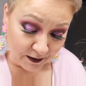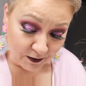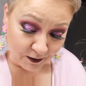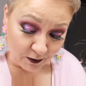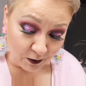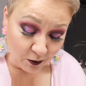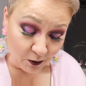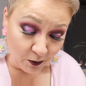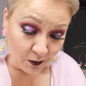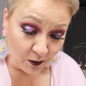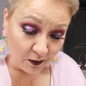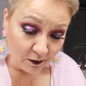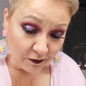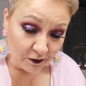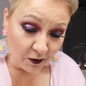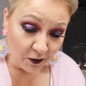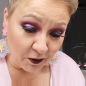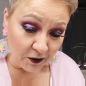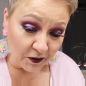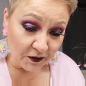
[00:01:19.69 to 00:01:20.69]
So
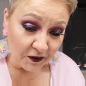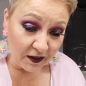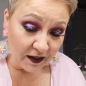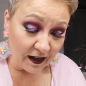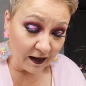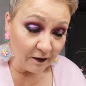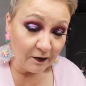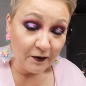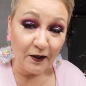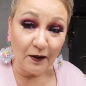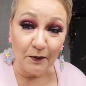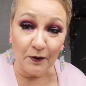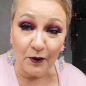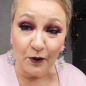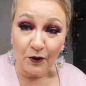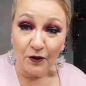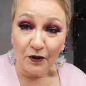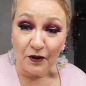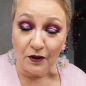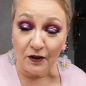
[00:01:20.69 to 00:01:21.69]
of course I have some
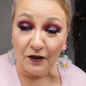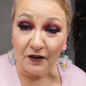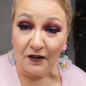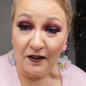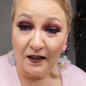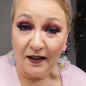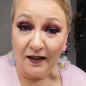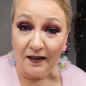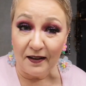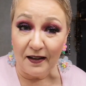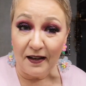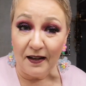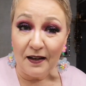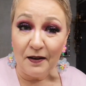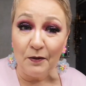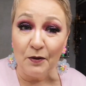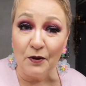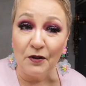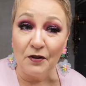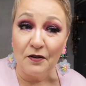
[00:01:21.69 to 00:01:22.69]
neutrals, and then
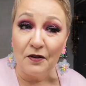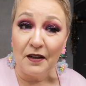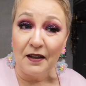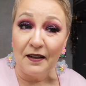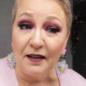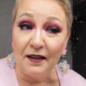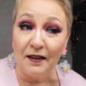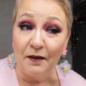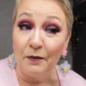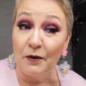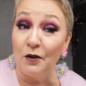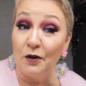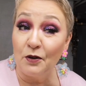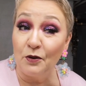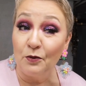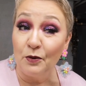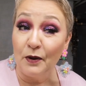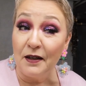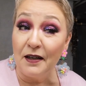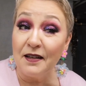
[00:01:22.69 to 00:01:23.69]
I was thinking,
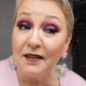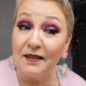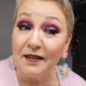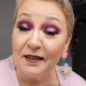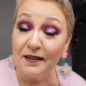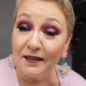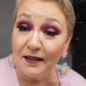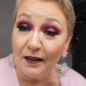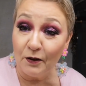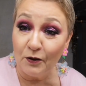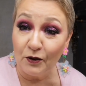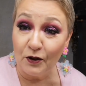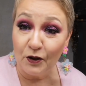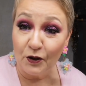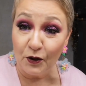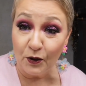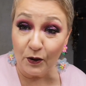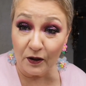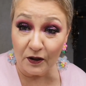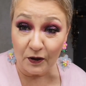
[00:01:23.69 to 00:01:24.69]
because when I sit down to
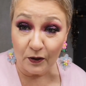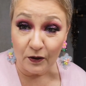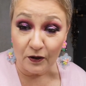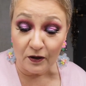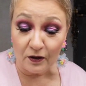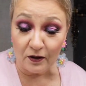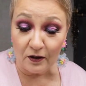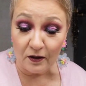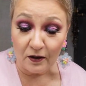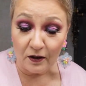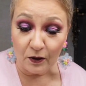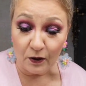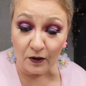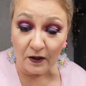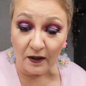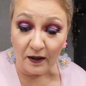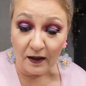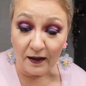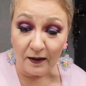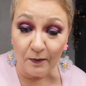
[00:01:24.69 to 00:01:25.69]
do a neutral
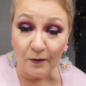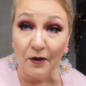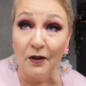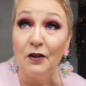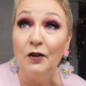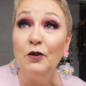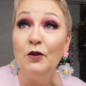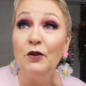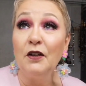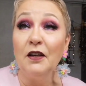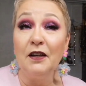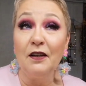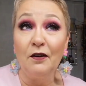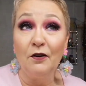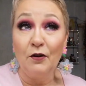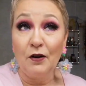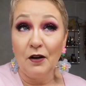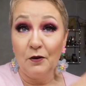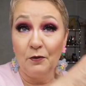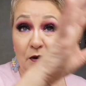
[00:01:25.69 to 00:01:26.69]
look, I'm looking
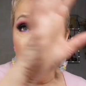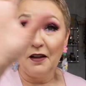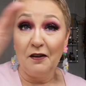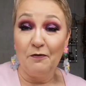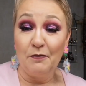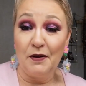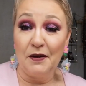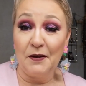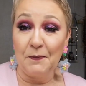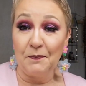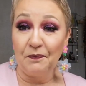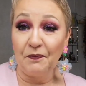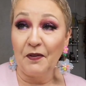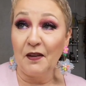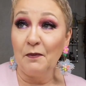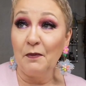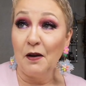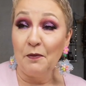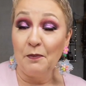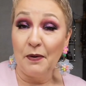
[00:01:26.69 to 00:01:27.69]
around. I have my
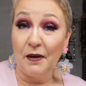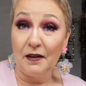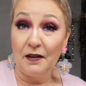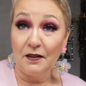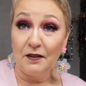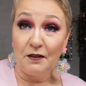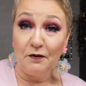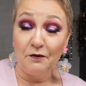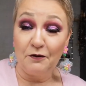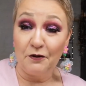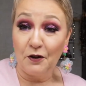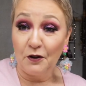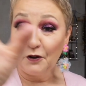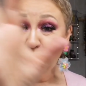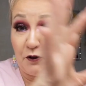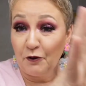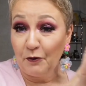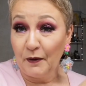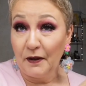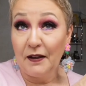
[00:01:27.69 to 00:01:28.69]
palettes in
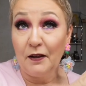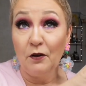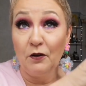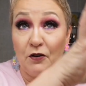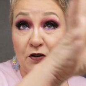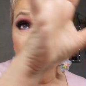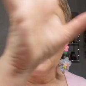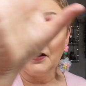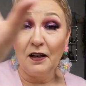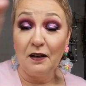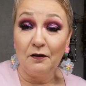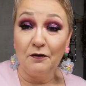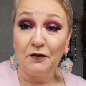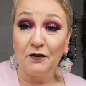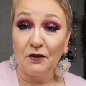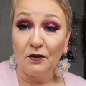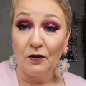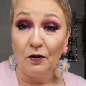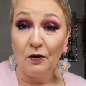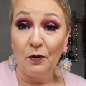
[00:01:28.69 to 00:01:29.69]
front of me on
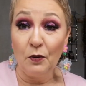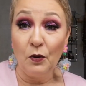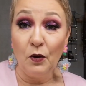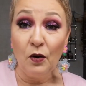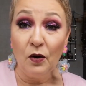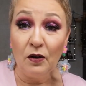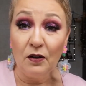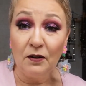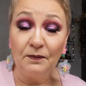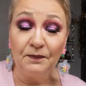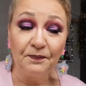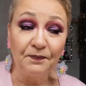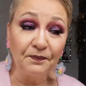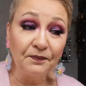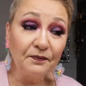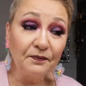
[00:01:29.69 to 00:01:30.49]
shelves on the wall,